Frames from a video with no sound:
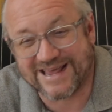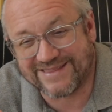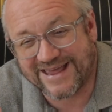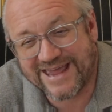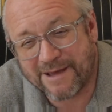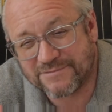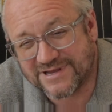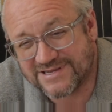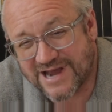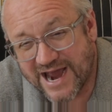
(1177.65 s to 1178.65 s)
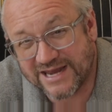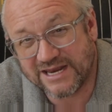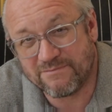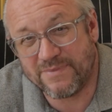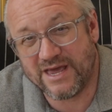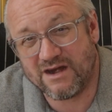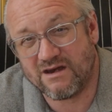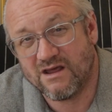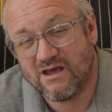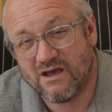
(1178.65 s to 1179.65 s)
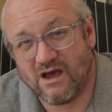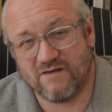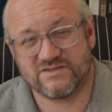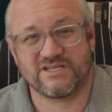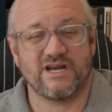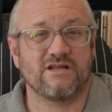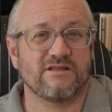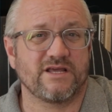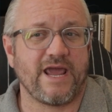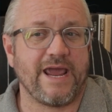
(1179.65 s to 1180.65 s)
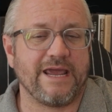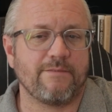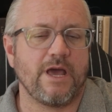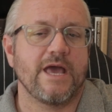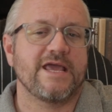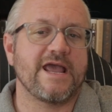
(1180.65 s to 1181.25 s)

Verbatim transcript: and they kept a tiny bit of skin in the game,